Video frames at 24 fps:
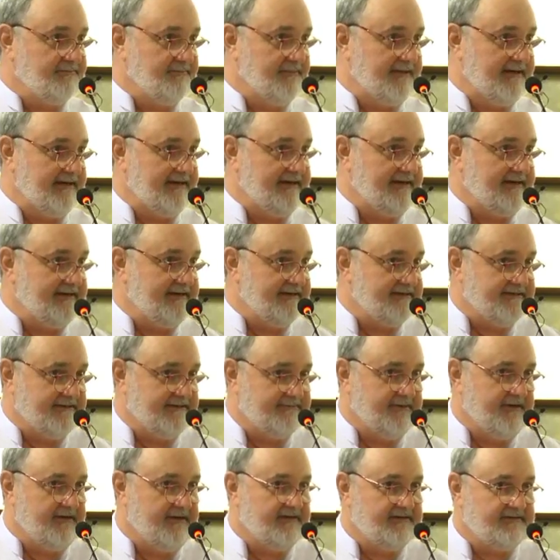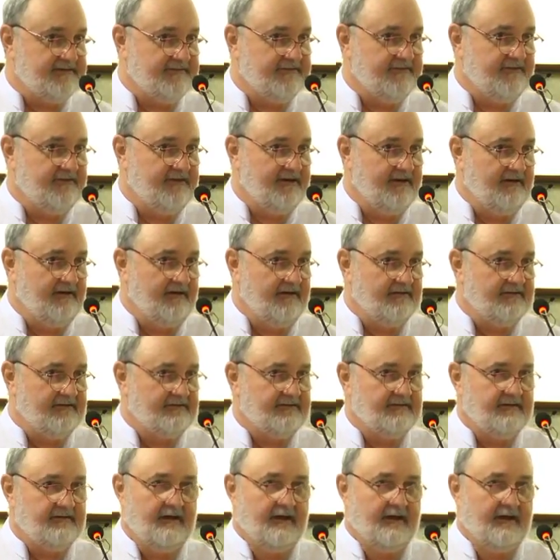completely disappears for years.